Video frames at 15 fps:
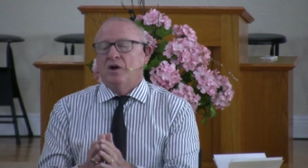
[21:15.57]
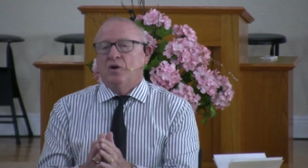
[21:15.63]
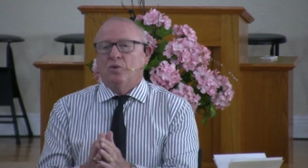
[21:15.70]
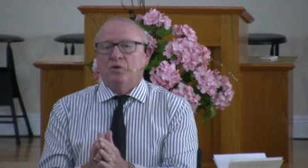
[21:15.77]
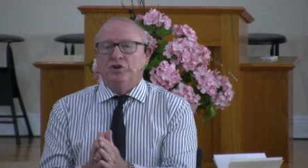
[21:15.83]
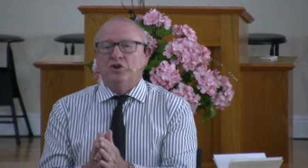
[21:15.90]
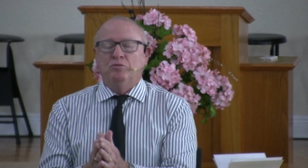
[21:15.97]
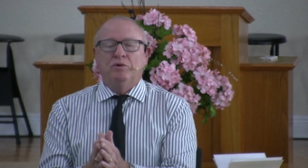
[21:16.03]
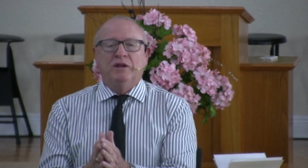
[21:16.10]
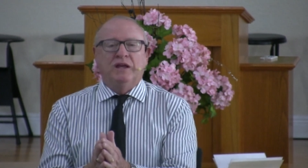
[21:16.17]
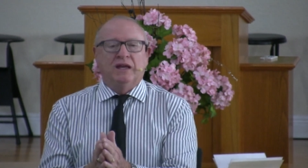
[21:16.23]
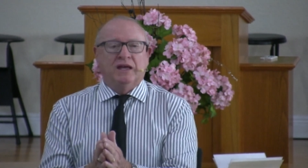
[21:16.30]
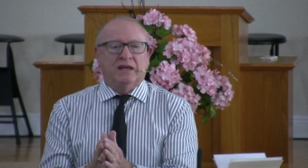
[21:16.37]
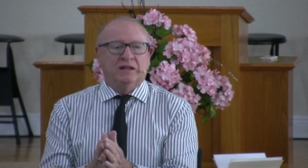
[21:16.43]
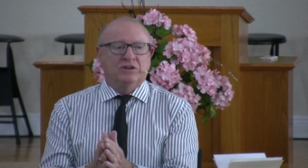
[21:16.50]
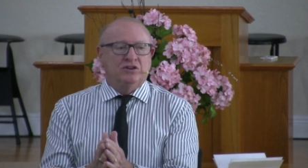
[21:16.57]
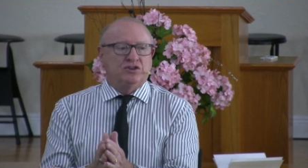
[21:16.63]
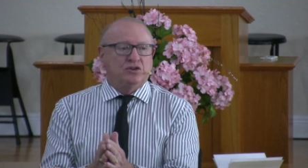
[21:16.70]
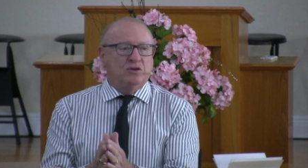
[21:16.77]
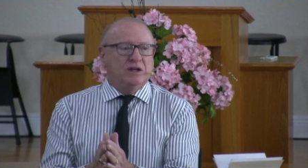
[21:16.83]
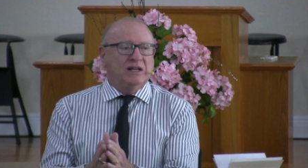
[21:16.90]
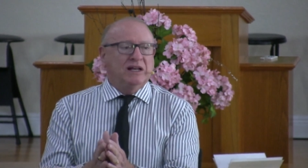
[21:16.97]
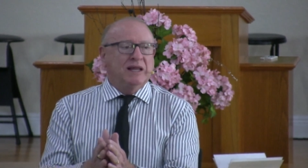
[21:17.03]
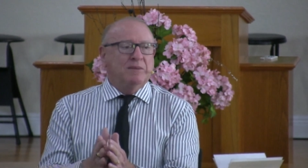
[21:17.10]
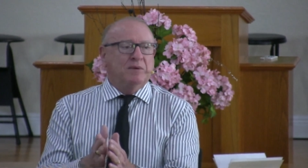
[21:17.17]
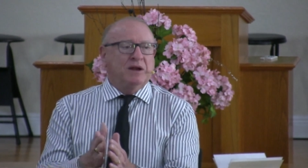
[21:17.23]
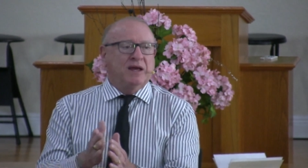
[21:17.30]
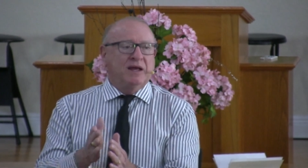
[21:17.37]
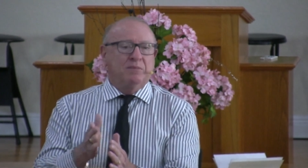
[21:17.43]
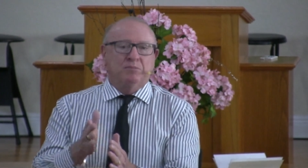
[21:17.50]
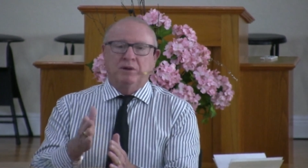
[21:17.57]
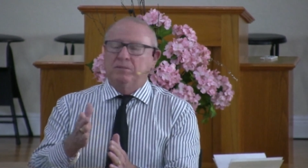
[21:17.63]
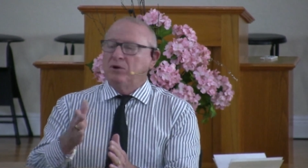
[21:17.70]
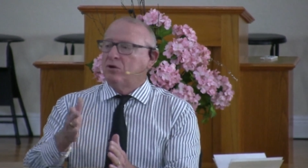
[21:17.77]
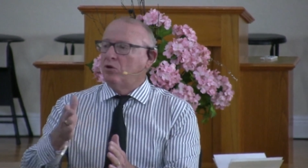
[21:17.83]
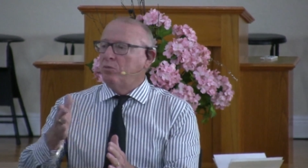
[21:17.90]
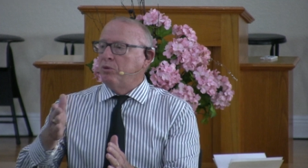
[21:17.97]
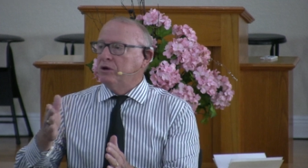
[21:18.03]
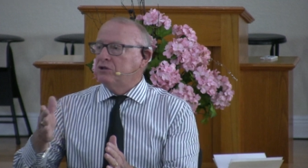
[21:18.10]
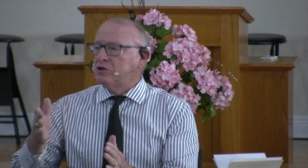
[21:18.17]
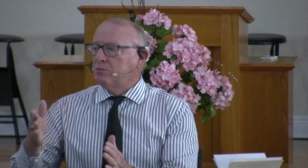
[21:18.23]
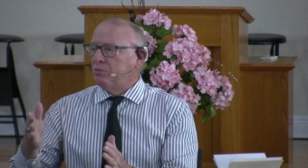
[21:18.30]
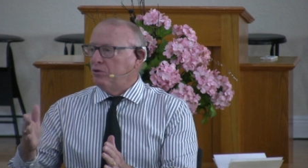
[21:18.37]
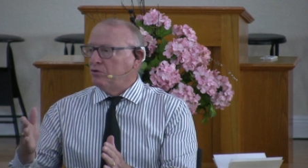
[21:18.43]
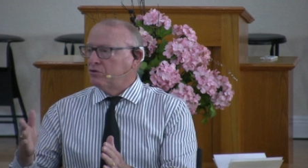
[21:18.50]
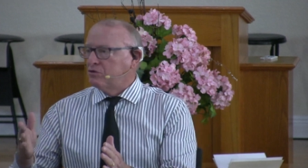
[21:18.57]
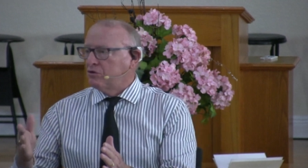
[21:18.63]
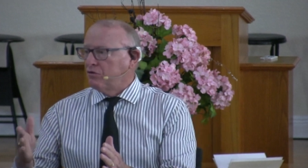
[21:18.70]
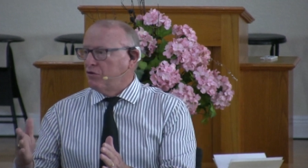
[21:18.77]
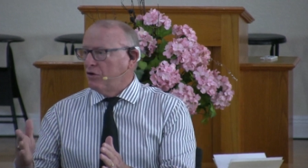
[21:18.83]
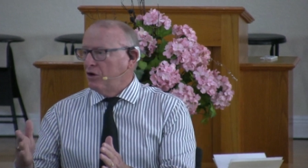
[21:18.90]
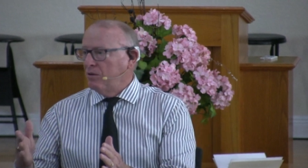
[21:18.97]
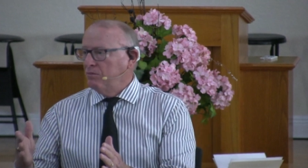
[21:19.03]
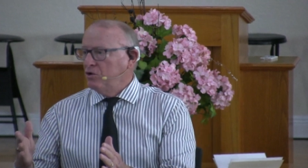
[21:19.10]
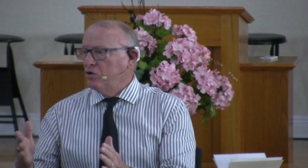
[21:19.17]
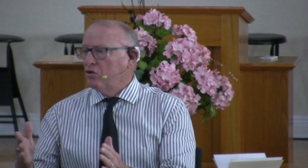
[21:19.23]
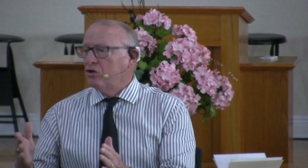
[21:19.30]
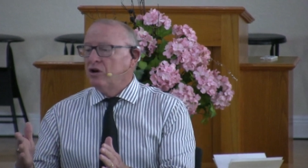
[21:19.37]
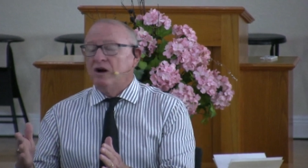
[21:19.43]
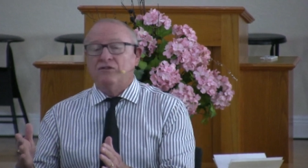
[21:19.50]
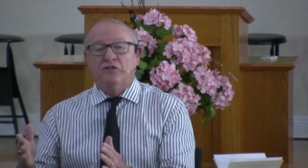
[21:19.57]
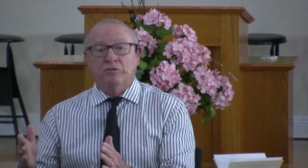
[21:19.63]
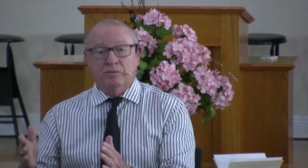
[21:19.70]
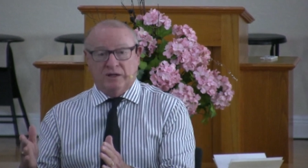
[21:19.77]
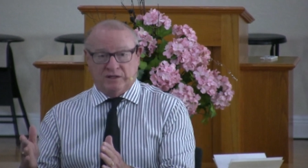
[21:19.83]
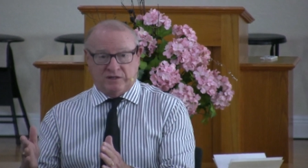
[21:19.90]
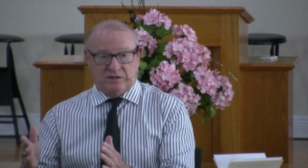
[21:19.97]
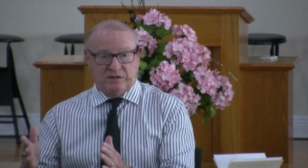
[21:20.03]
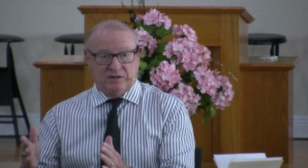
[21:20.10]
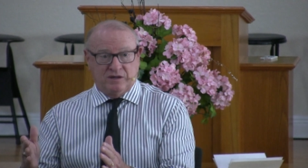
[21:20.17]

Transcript: when you begin to eliminate biblical principles from your government.